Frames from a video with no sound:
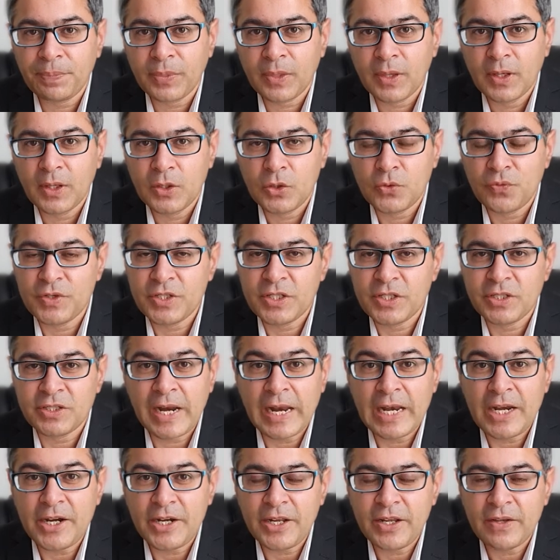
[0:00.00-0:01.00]
to visit
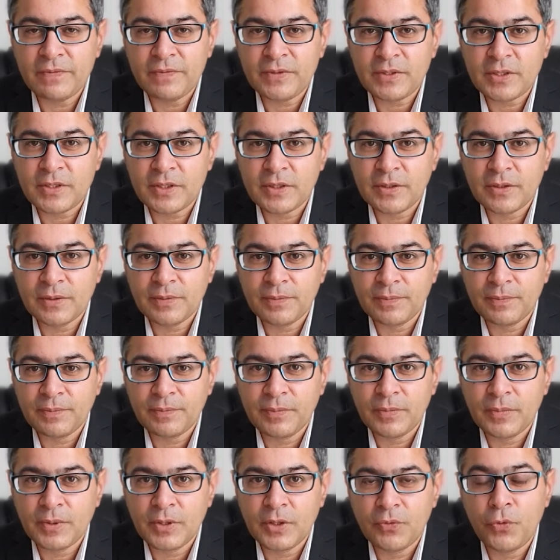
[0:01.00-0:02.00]
relatives,
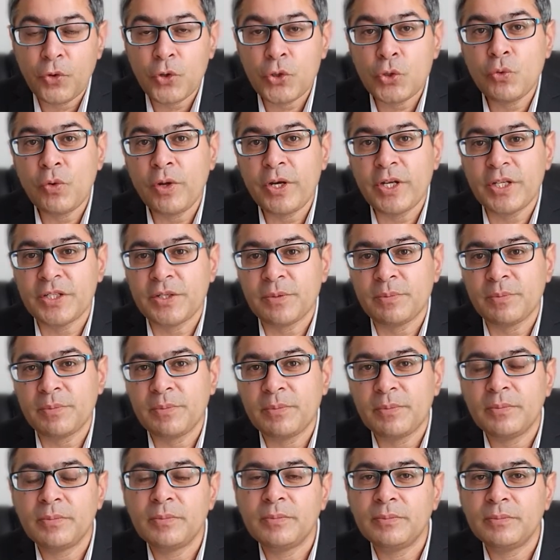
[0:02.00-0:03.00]
for tourism,
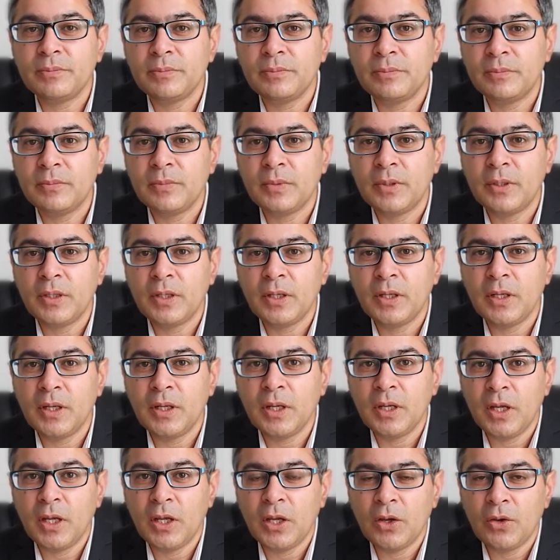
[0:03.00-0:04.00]

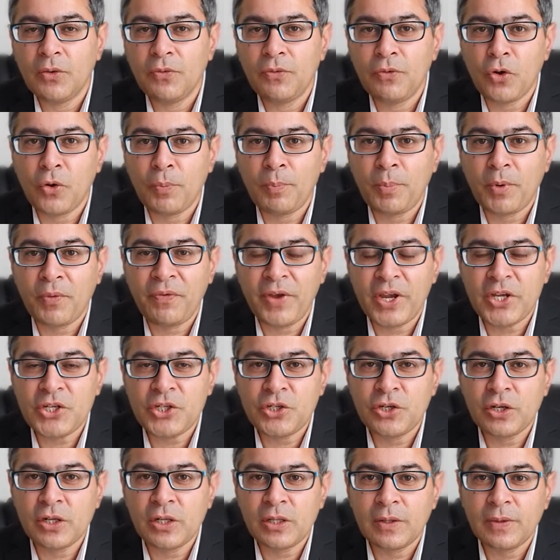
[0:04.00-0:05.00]
for
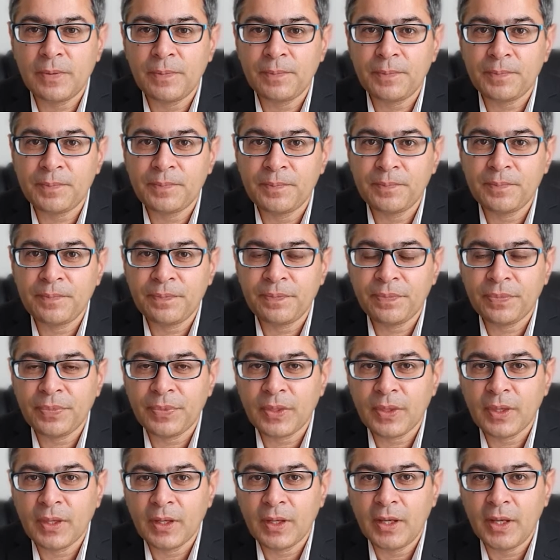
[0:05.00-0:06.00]
professional
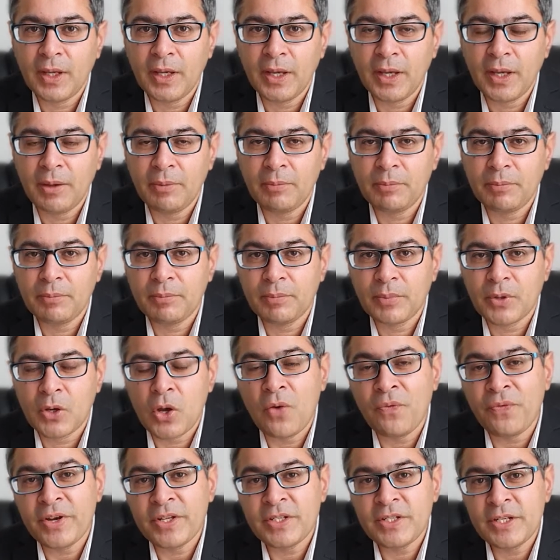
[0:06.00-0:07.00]
uh,
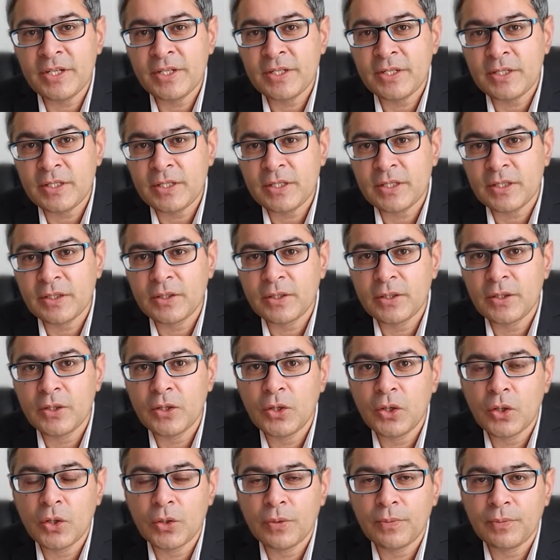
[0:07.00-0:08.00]
conferences,
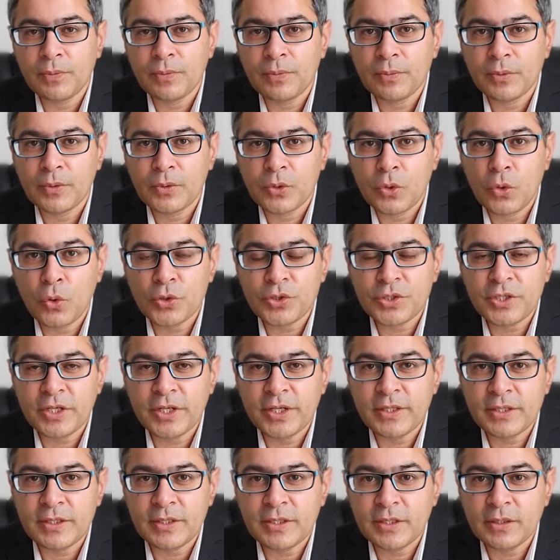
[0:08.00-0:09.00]

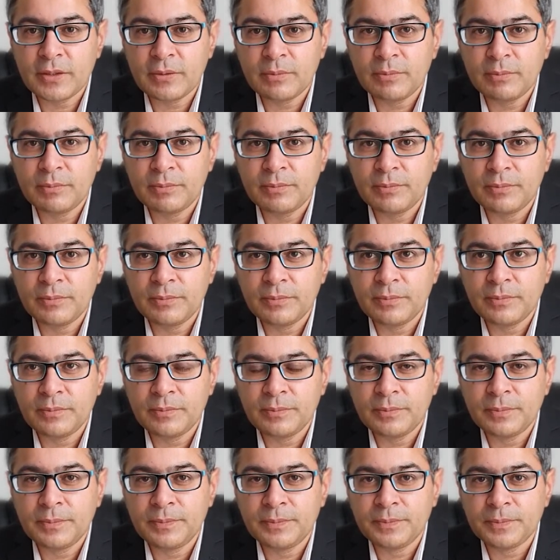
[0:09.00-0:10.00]
courses,
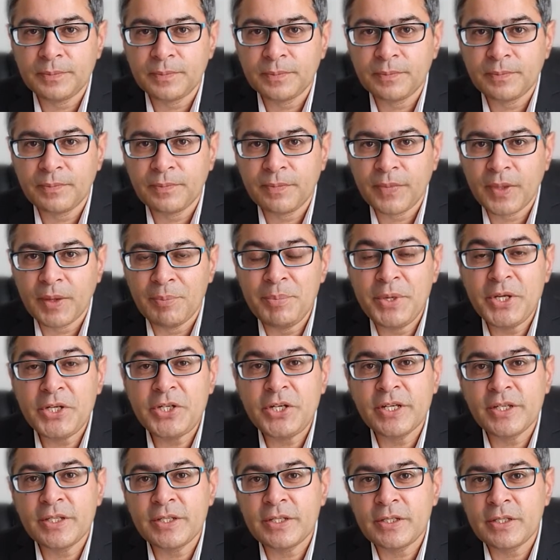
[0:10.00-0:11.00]

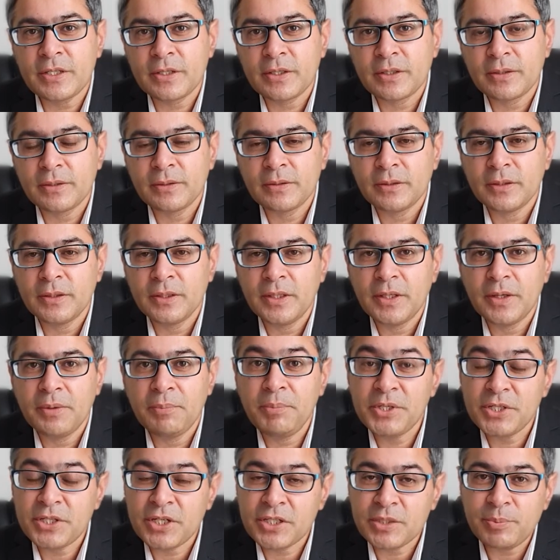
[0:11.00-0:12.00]
meetings,
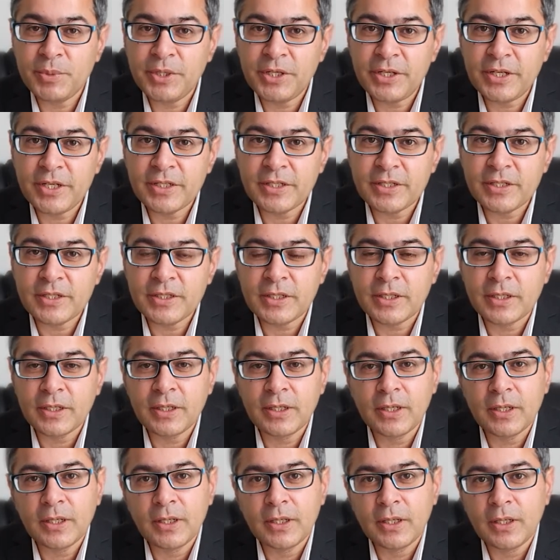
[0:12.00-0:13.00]
business meetings.
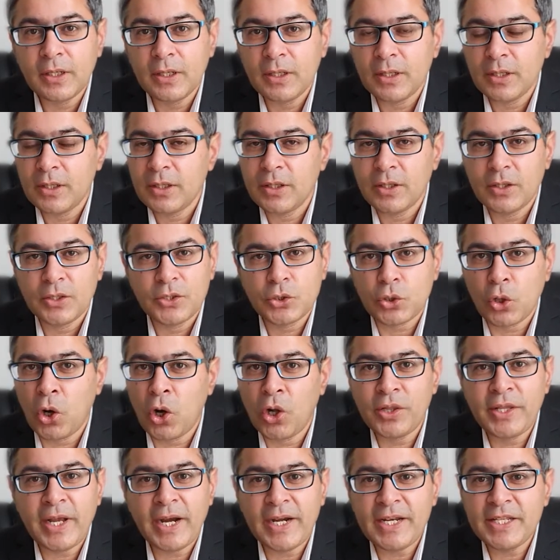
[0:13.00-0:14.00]
So all
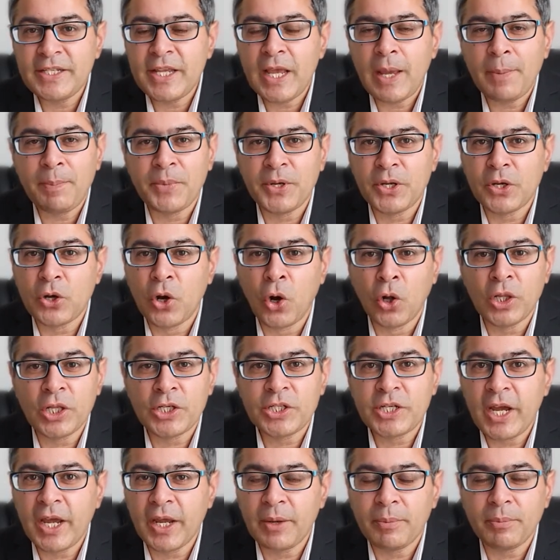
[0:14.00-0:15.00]
that is happening all the
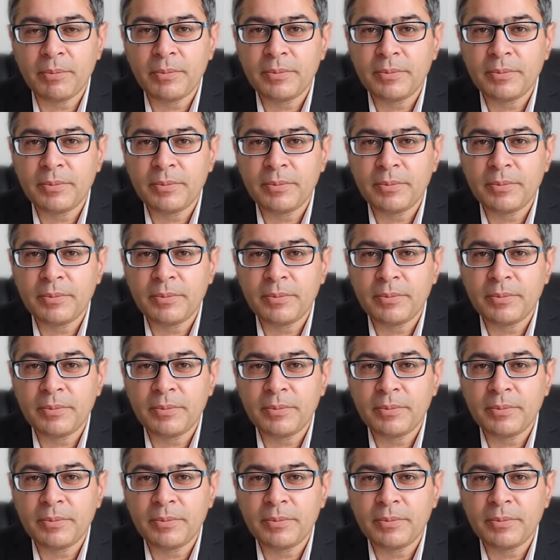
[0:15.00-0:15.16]
time.